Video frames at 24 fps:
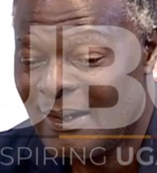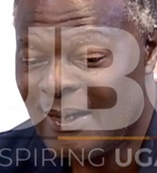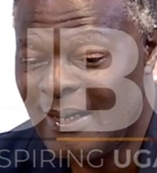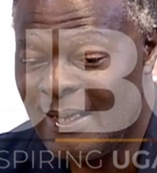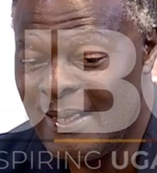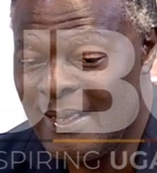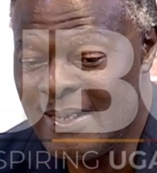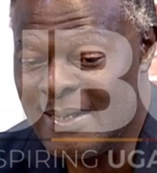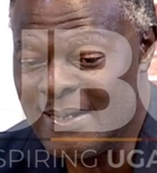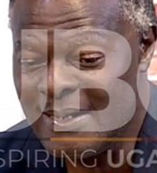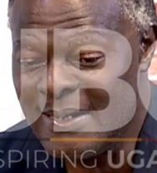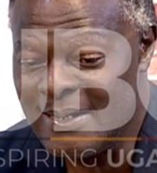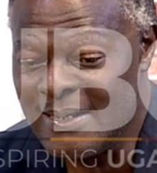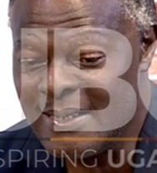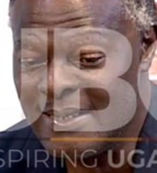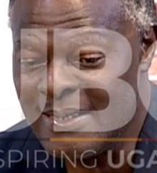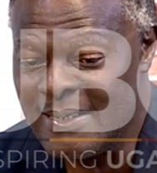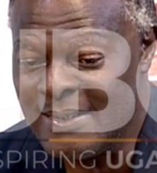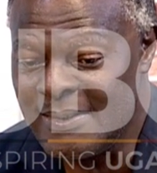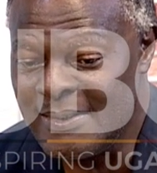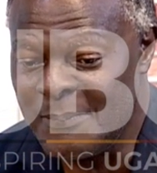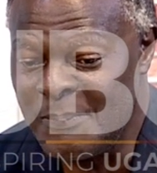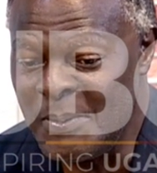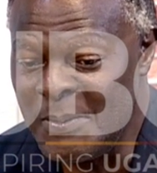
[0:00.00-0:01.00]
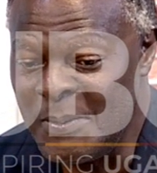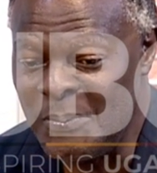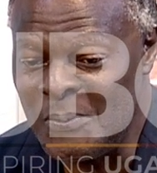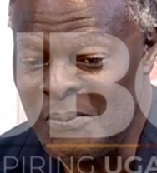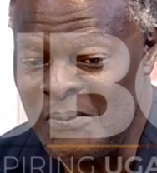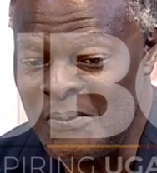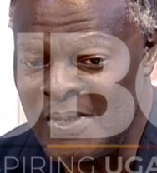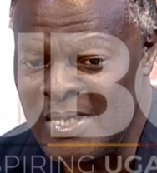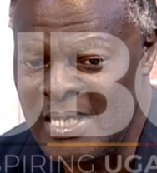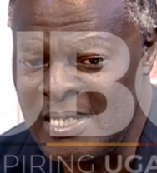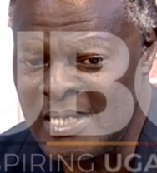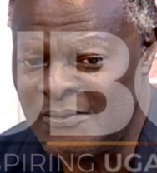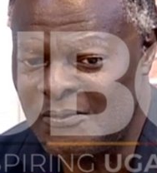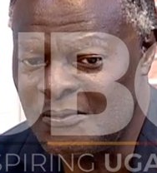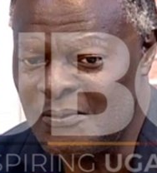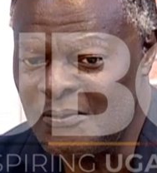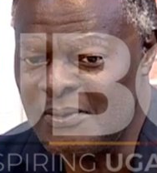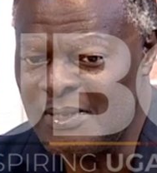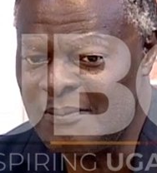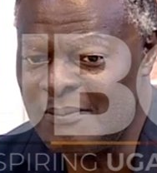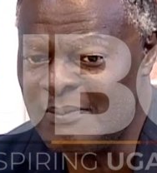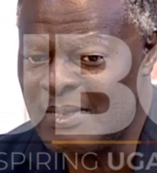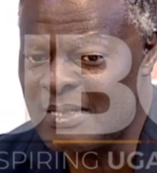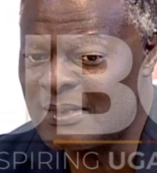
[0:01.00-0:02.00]
And uh, the people there
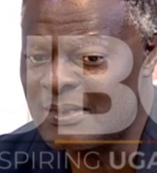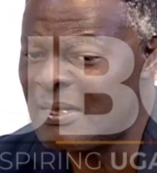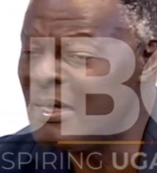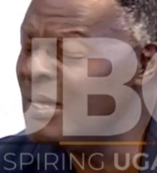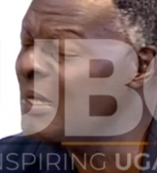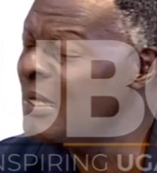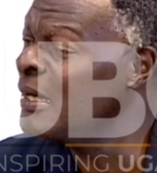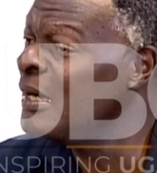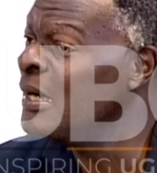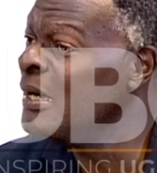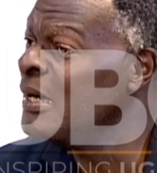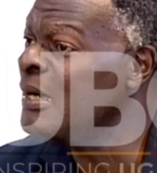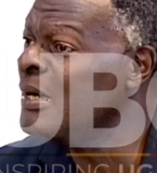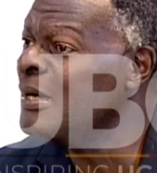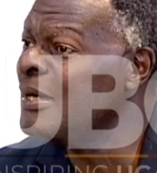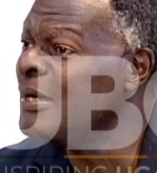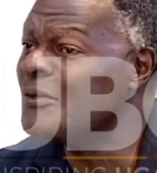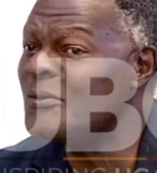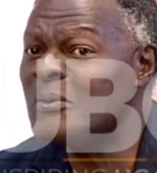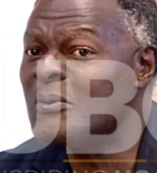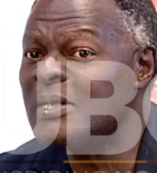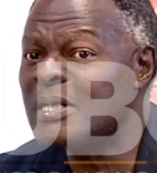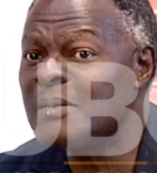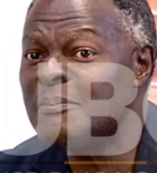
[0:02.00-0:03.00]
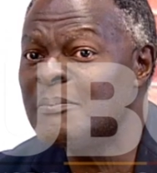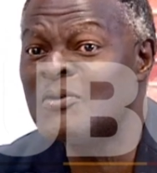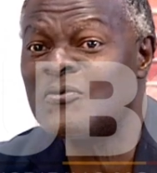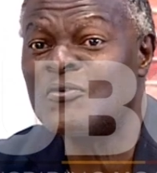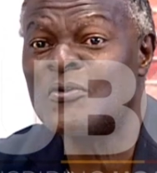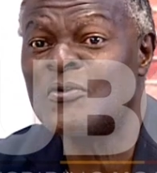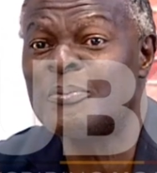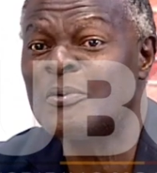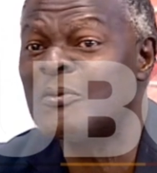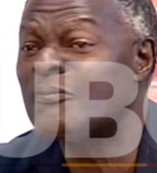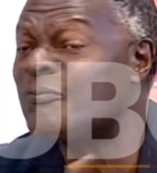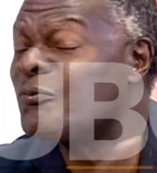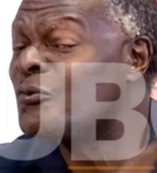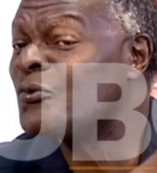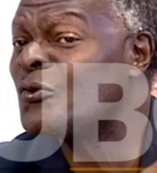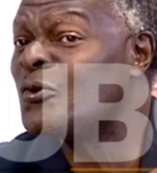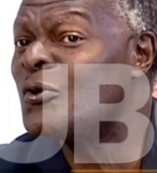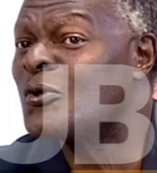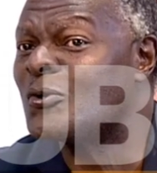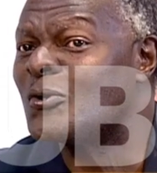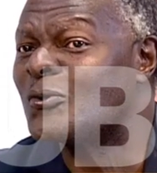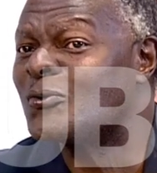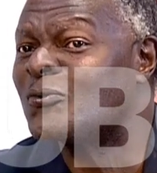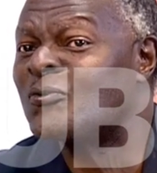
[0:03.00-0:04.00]
told him that, uh, uh, you are the Bishop of
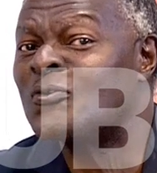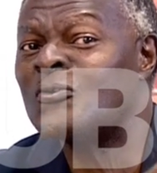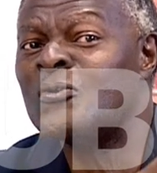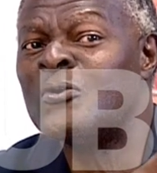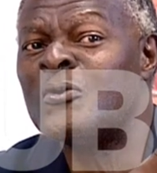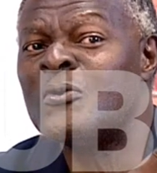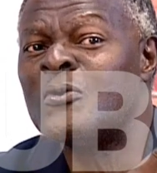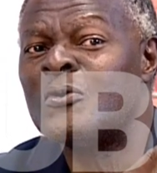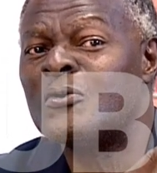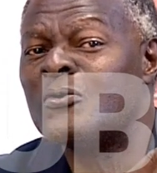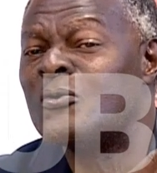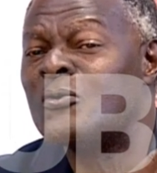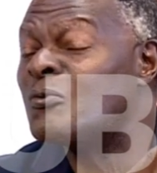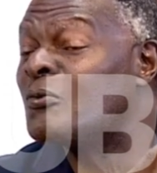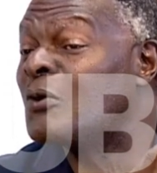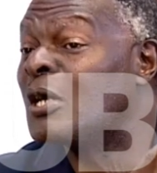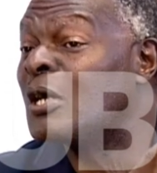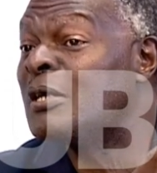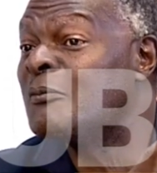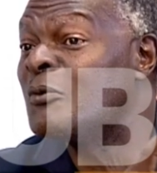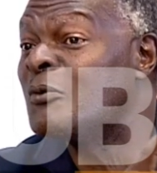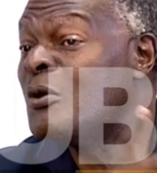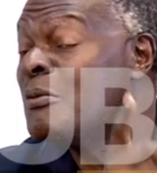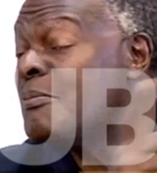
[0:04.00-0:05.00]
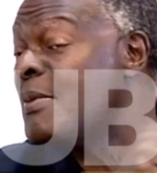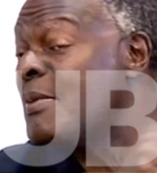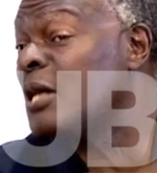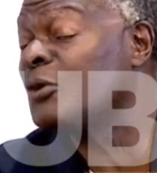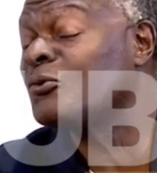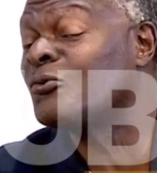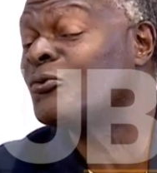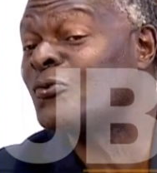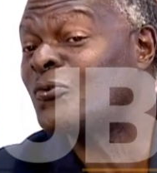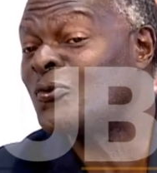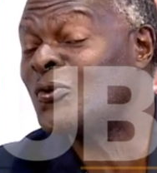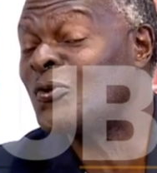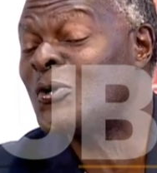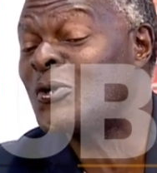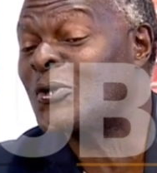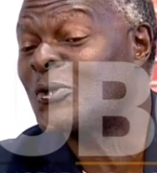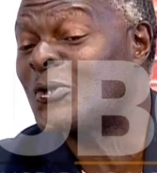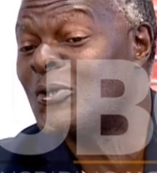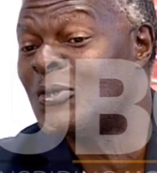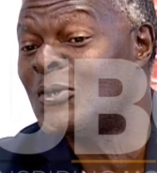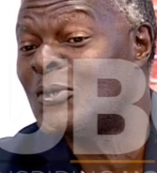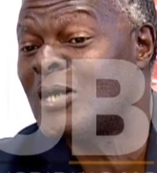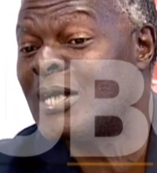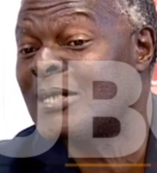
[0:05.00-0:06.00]
Toro, so you can go back to
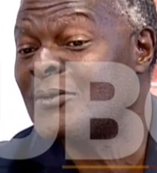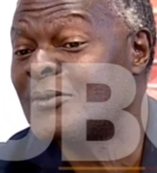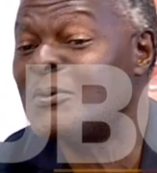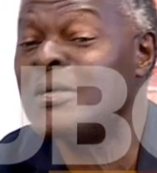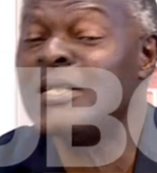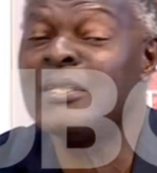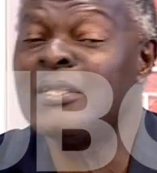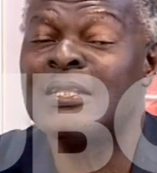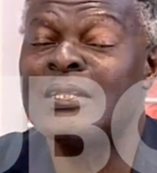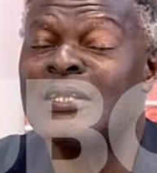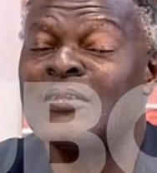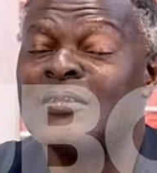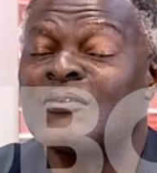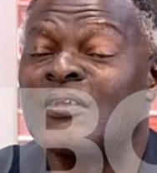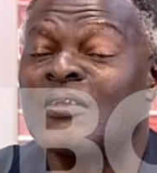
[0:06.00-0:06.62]
Toro, and when there is a